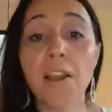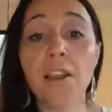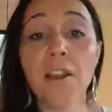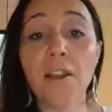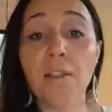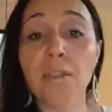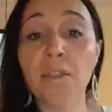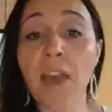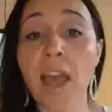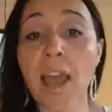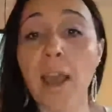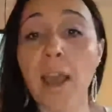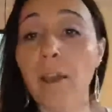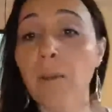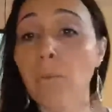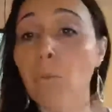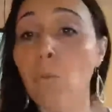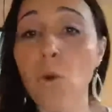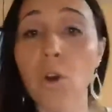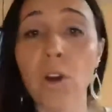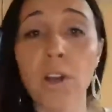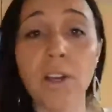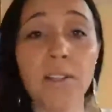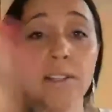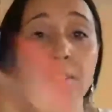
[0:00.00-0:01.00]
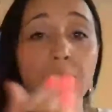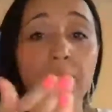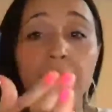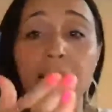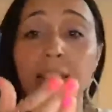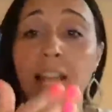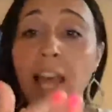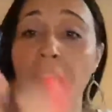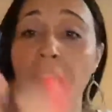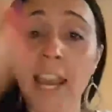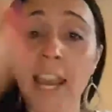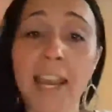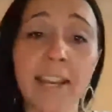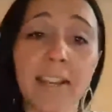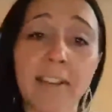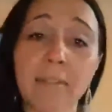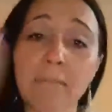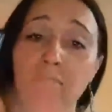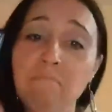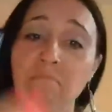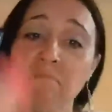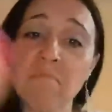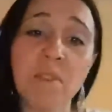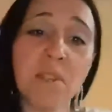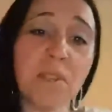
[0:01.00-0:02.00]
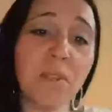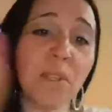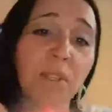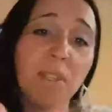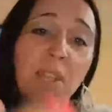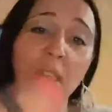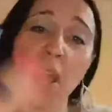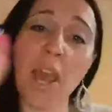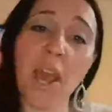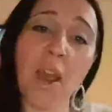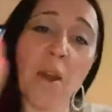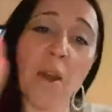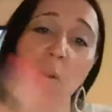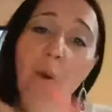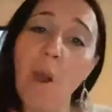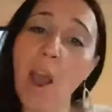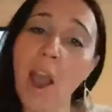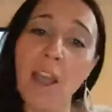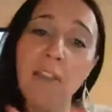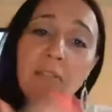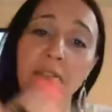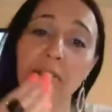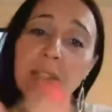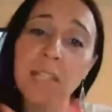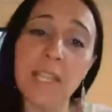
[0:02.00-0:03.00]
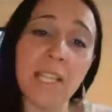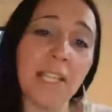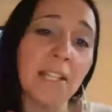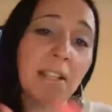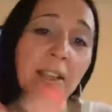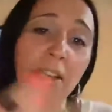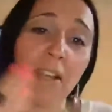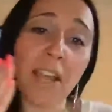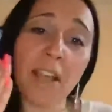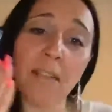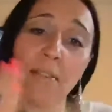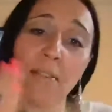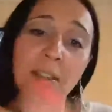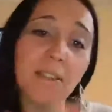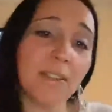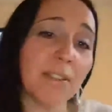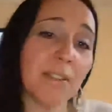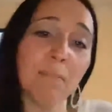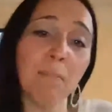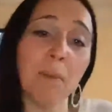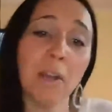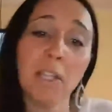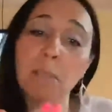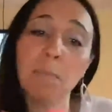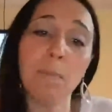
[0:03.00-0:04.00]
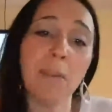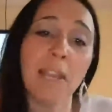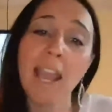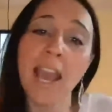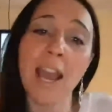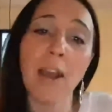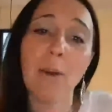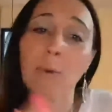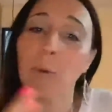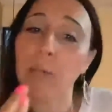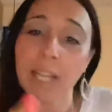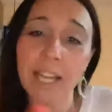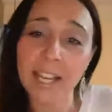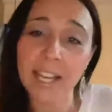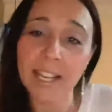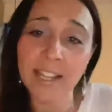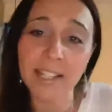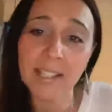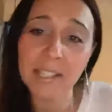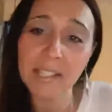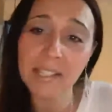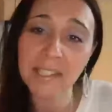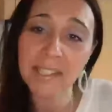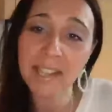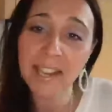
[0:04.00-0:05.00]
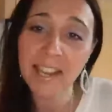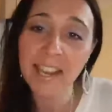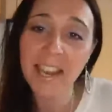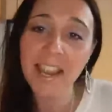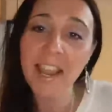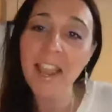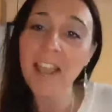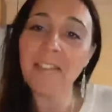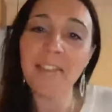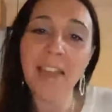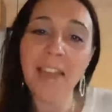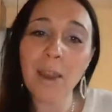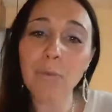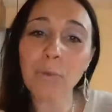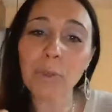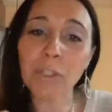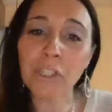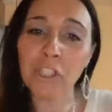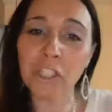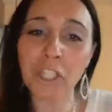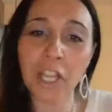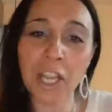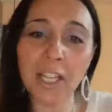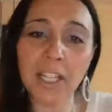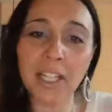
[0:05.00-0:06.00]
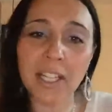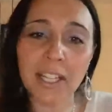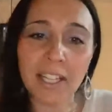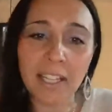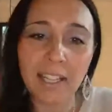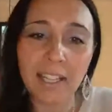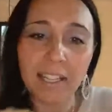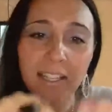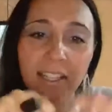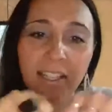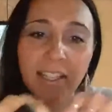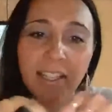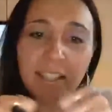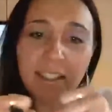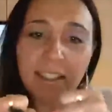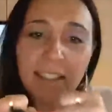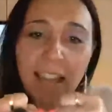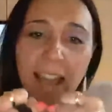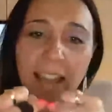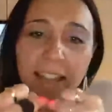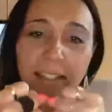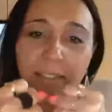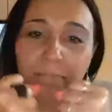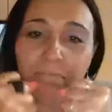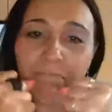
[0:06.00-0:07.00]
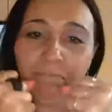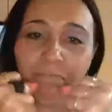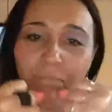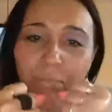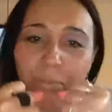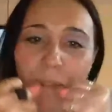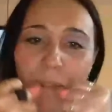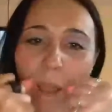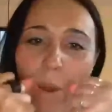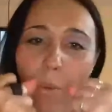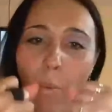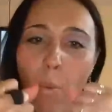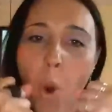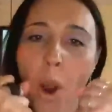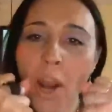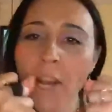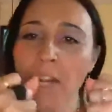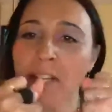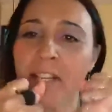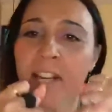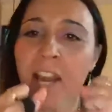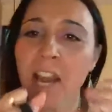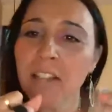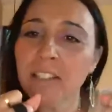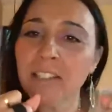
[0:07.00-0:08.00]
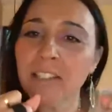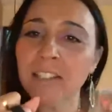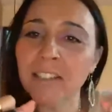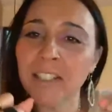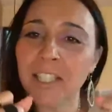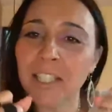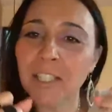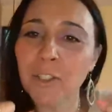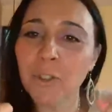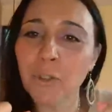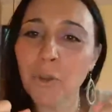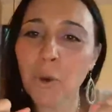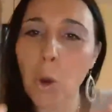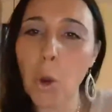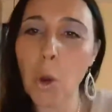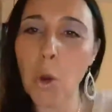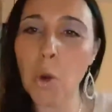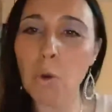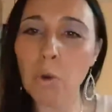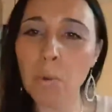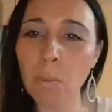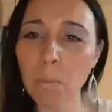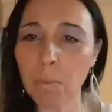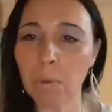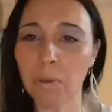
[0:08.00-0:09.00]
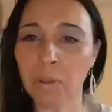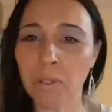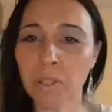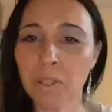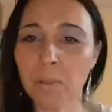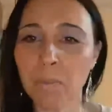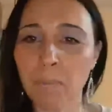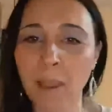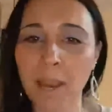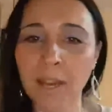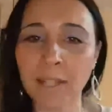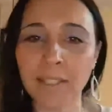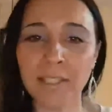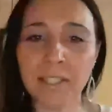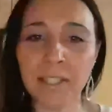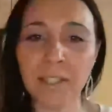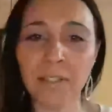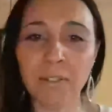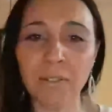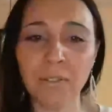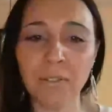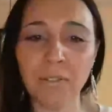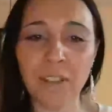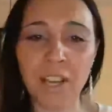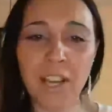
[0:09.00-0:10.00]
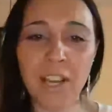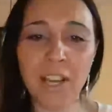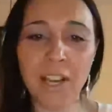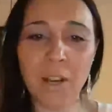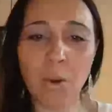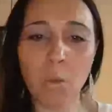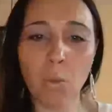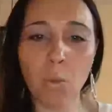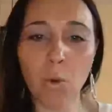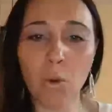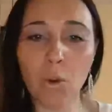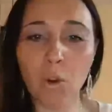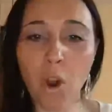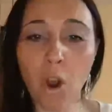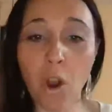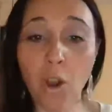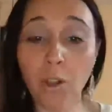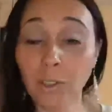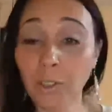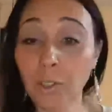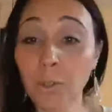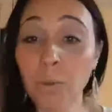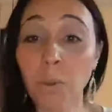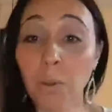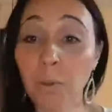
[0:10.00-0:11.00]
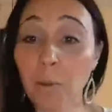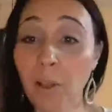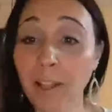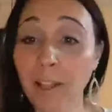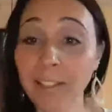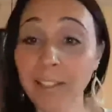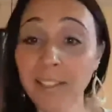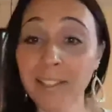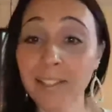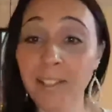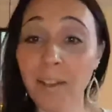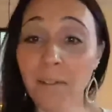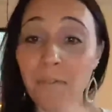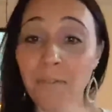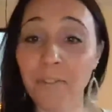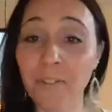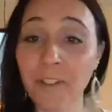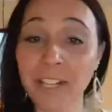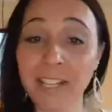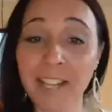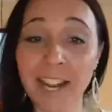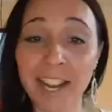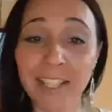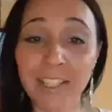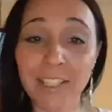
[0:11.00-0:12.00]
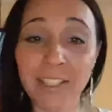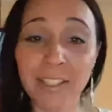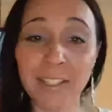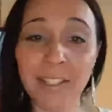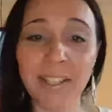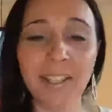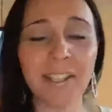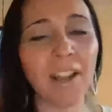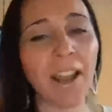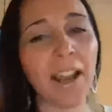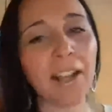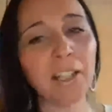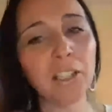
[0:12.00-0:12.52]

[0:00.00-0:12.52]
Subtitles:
that was like, this is how I've seen it and this must be how it is. And that rigidity, that white knuckling your own perspective will cause you a lot of suffering, actually, and